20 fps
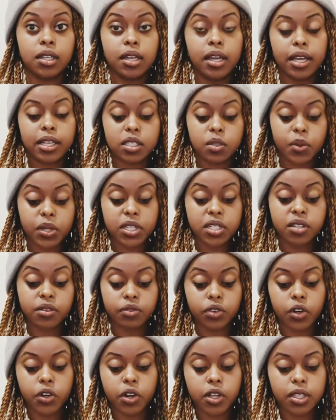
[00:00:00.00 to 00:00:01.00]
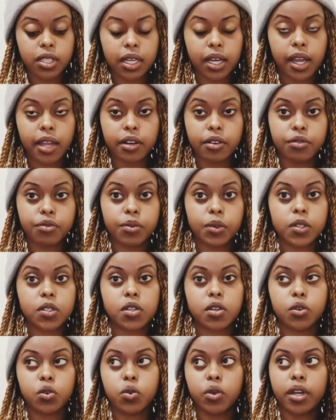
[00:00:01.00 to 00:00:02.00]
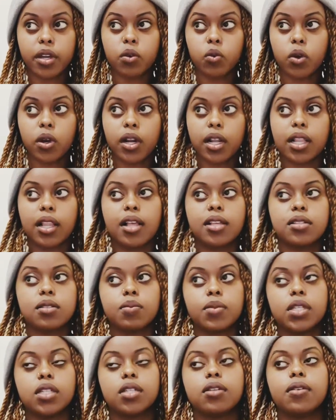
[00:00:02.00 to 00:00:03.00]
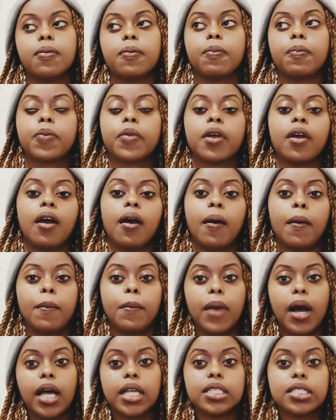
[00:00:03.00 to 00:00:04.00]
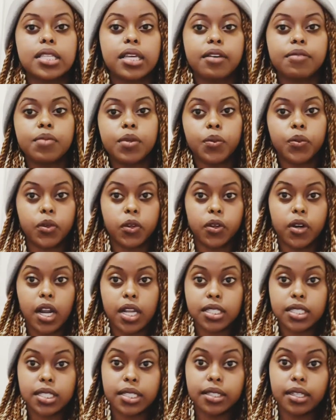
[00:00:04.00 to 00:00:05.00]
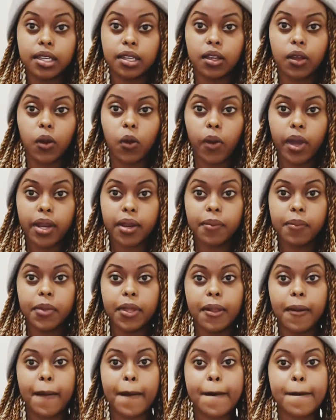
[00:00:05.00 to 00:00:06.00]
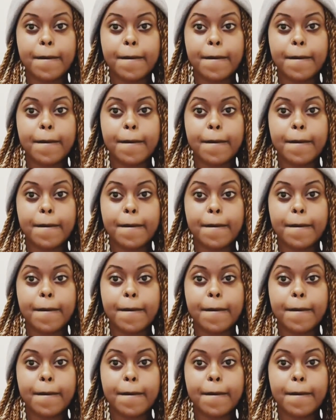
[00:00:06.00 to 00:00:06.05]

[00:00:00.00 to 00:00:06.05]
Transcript: especially if you're not the kind of person who can work last minute. But I'd say I've been procrastinating quite a bit.